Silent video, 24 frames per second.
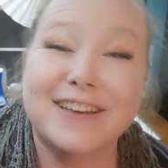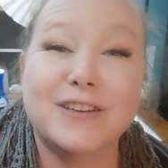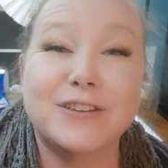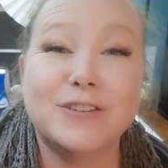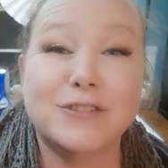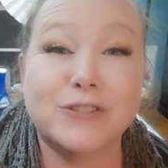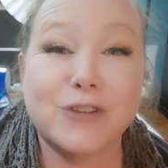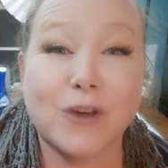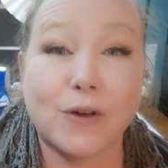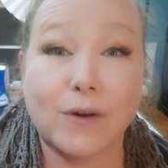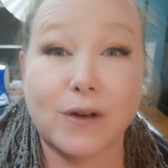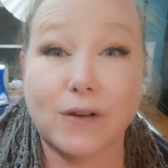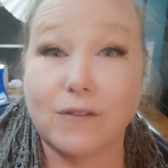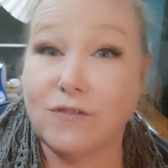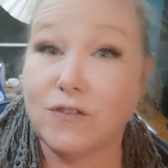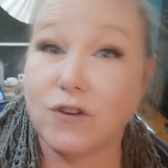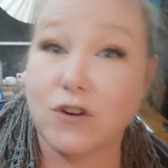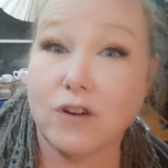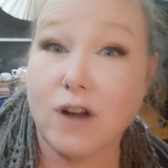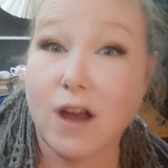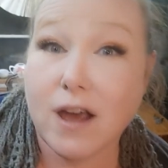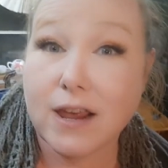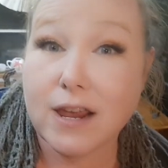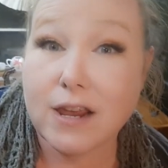So if you're
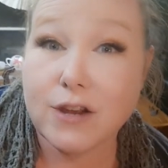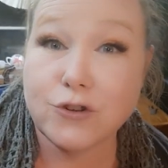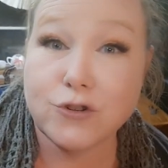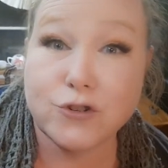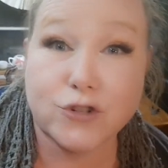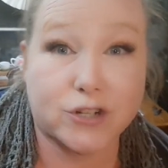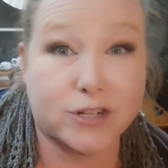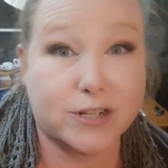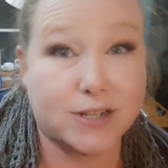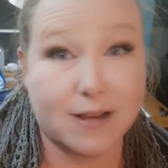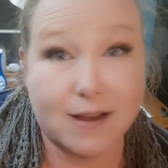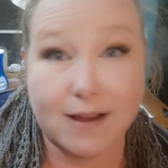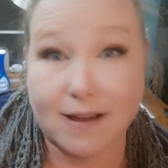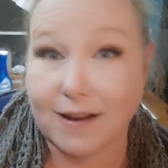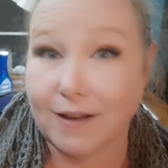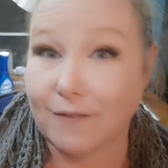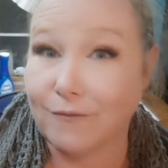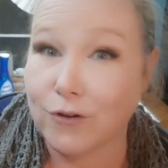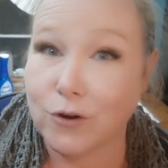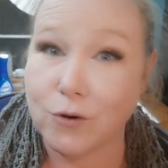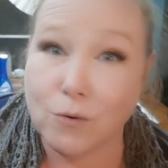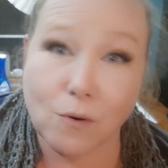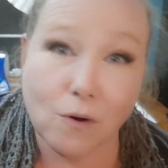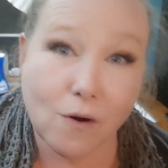not interested, if
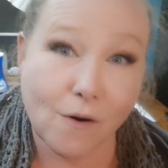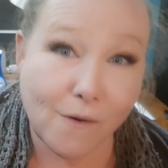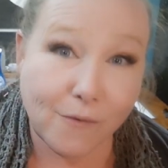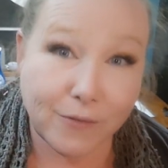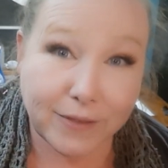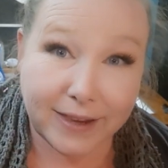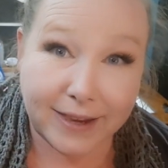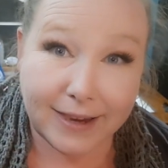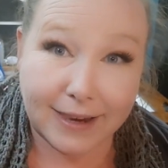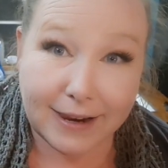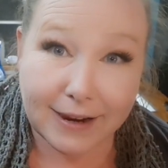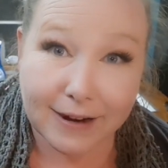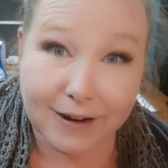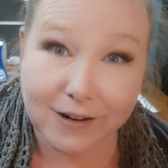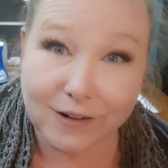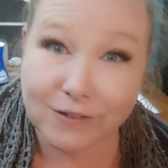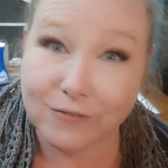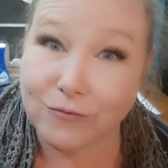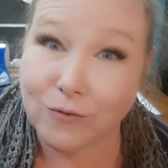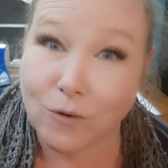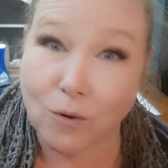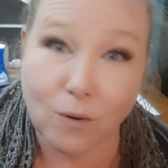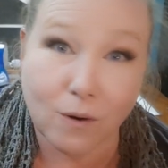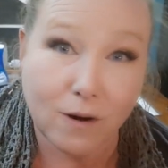you are only here
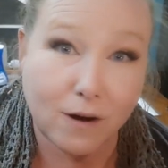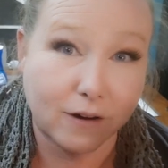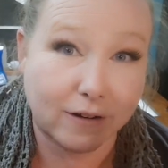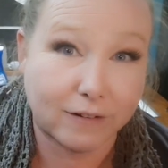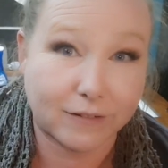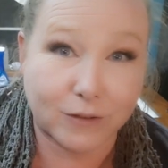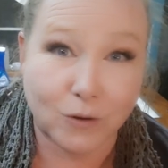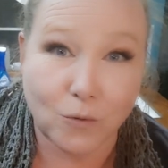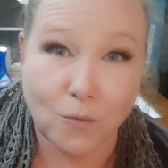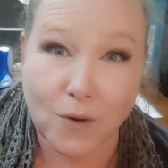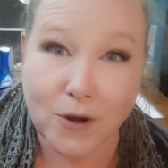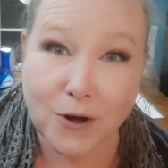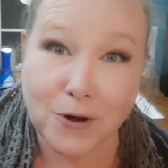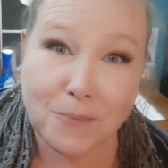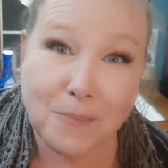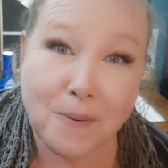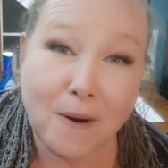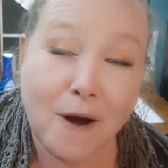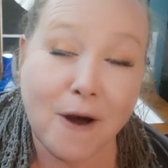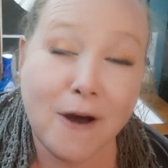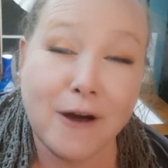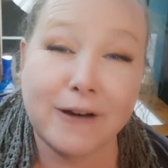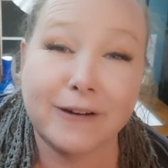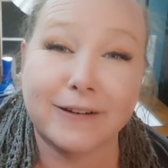for the winter
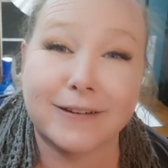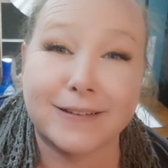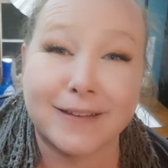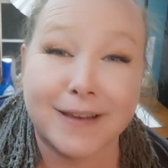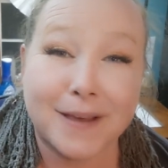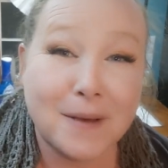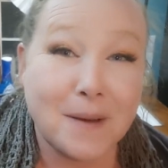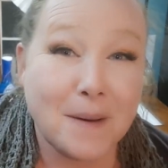part,